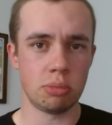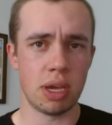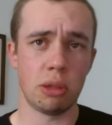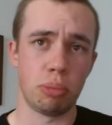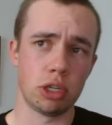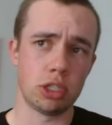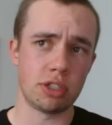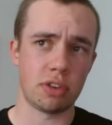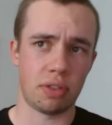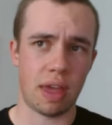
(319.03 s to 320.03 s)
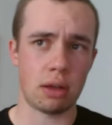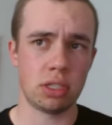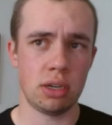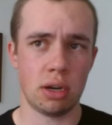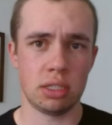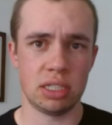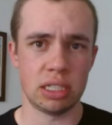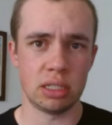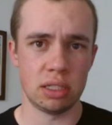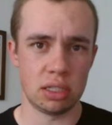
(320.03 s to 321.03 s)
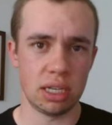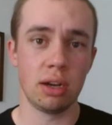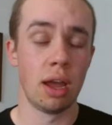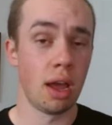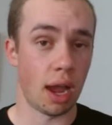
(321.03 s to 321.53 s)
Smith pushes for a thousand yard season this year,